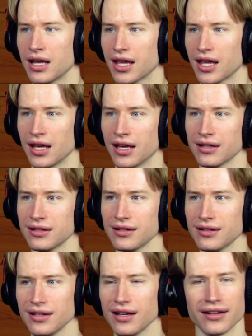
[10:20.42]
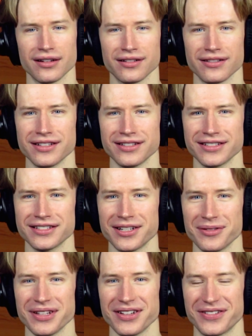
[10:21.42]
And uh, yeah, this is
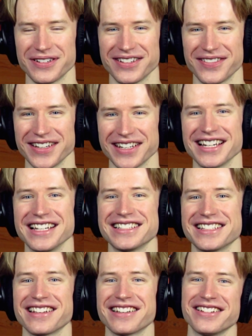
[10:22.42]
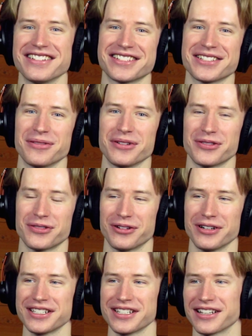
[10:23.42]
gonna be it for the video, guys. Thank y'all so much for
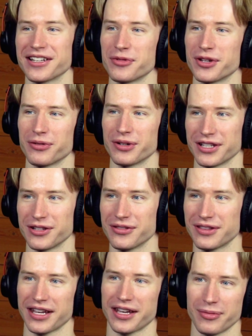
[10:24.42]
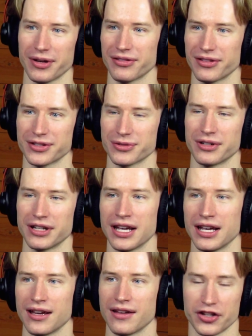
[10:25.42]
watching. Let me know what you think about this one,
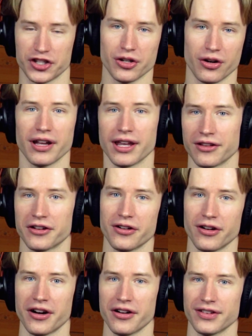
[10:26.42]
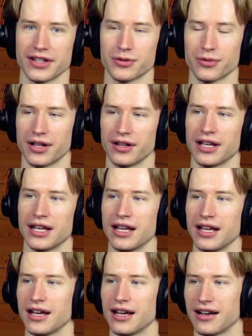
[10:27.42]
the song, and the choreography as well.
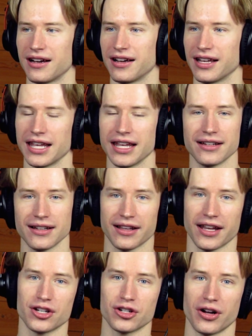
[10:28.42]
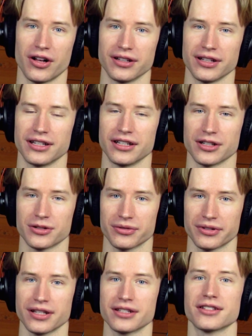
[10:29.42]
Uh, and I'll catch you all in the next
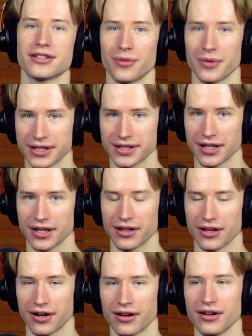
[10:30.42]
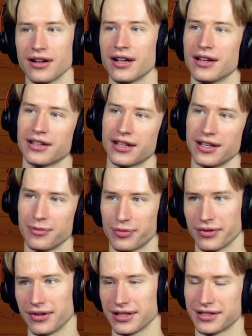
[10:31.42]
one, guys. As always, take care.
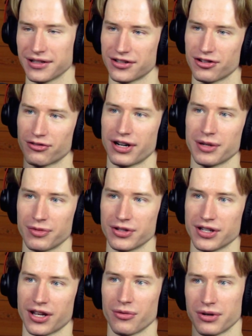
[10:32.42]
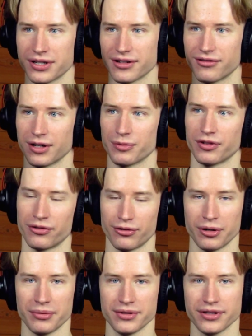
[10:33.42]
Keep listening to great music and watching great
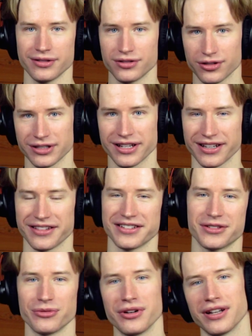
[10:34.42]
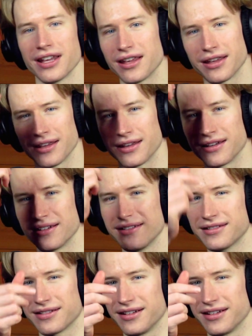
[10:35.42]
performances, just like this one. And